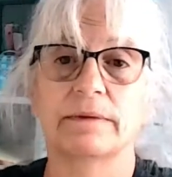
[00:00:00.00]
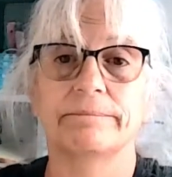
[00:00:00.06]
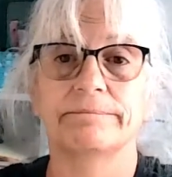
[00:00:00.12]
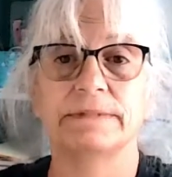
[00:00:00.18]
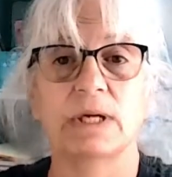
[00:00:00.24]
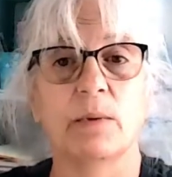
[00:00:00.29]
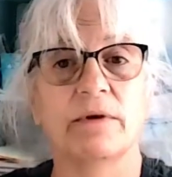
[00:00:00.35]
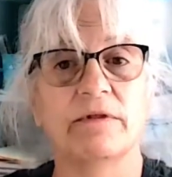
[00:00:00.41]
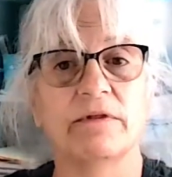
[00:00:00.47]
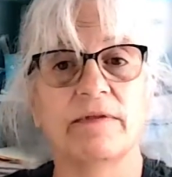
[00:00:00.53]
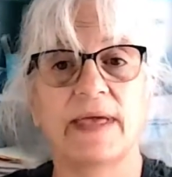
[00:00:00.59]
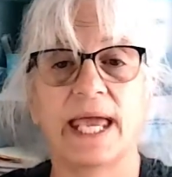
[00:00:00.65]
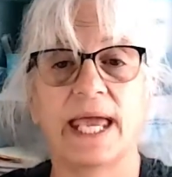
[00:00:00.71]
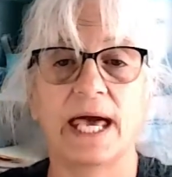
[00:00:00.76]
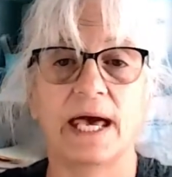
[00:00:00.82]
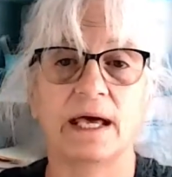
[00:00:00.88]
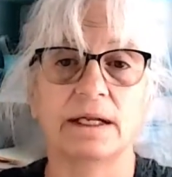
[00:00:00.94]
Now whether they
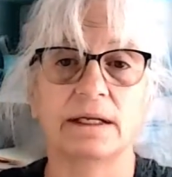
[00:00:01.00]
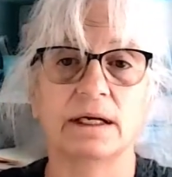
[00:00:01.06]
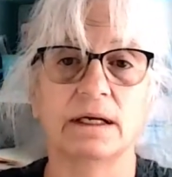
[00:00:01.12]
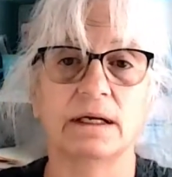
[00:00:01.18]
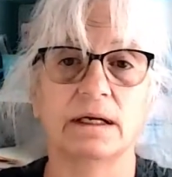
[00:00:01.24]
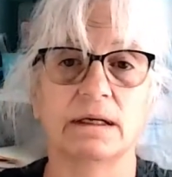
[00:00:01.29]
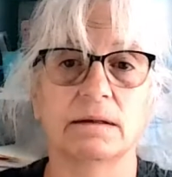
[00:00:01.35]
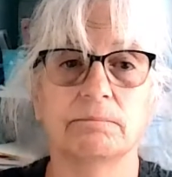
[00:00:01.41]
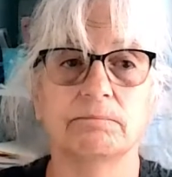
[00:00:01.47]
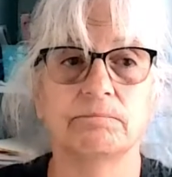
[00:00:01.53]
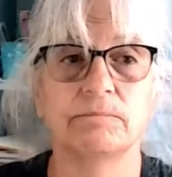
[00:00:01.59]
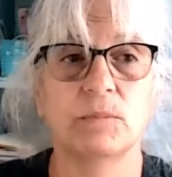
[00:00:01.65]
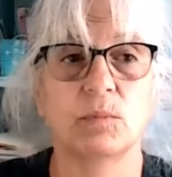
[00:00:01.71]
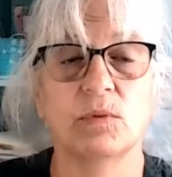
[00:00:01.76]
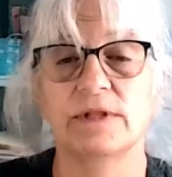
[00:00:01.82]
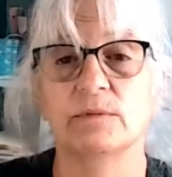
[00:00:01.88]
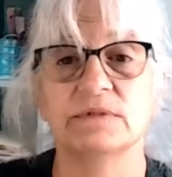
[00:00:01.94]
had
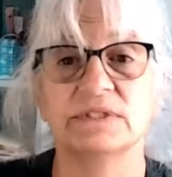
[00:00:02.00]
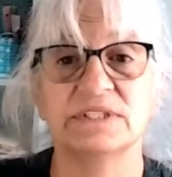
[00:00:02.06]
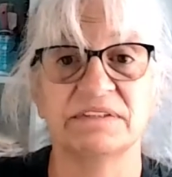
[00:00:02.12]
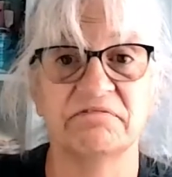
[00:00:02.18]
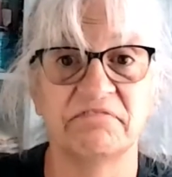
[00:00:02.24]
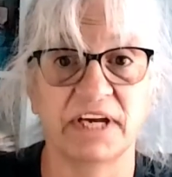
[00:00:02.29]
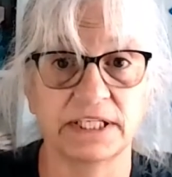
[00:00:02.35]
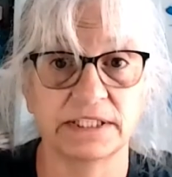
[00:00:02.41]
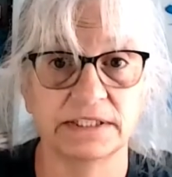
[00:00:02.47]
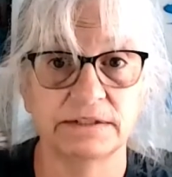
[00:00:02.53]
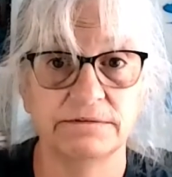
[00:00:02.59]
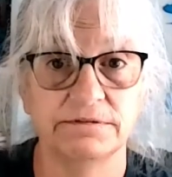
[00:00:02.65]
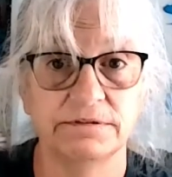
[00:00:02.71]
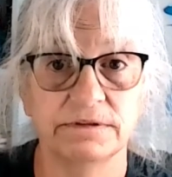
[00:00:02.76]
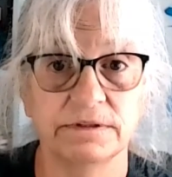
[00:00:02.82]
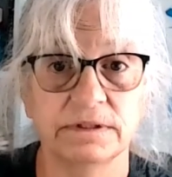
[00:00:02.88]
one that was defective